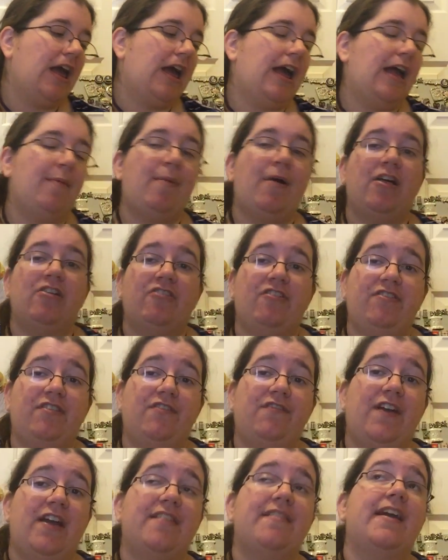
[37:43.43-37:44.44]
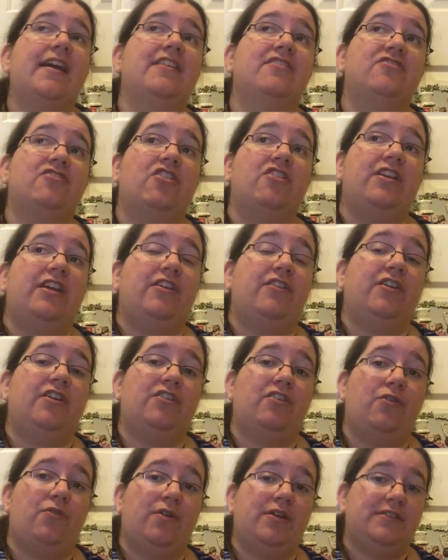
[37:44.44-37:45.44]
I apologize in advance. I can start hearing
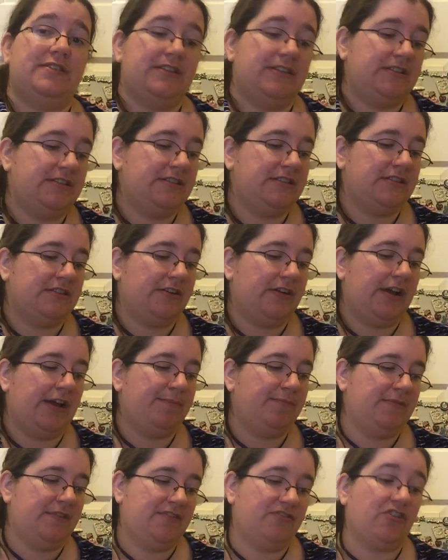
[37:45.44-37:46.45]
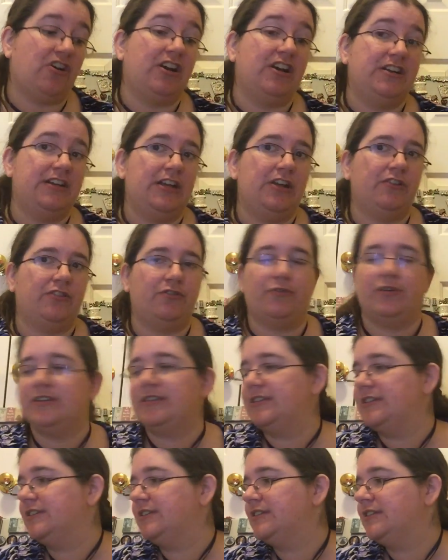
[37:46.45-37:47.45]
the noises, or I'm starting to hear the
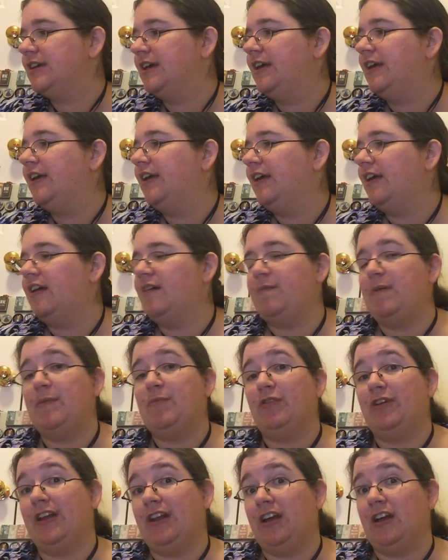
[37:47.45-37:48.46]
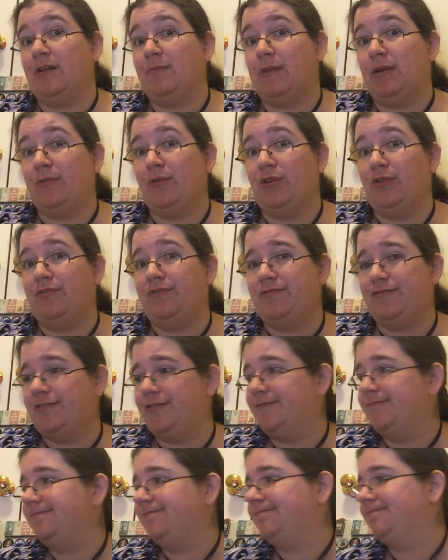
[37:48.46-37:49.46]
noises of people getting on my roof.
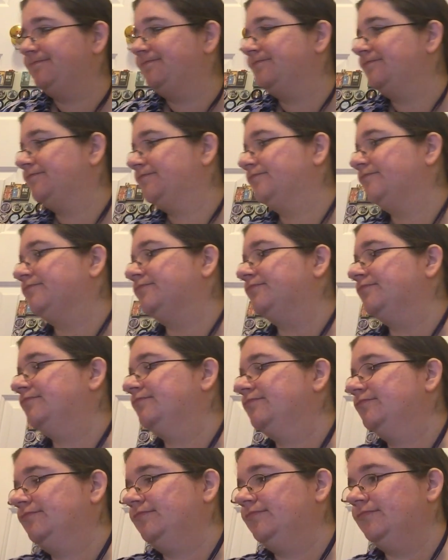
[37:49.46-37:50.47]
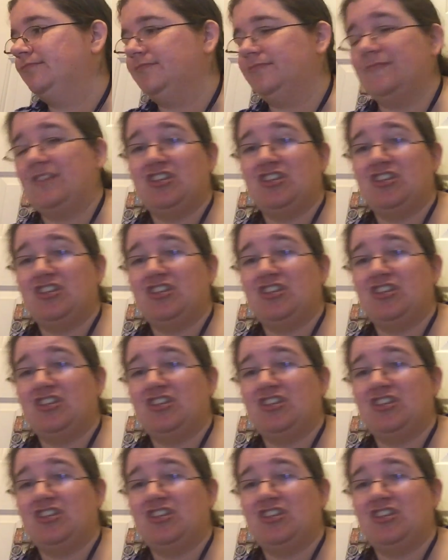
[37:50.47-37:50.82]
Sorry.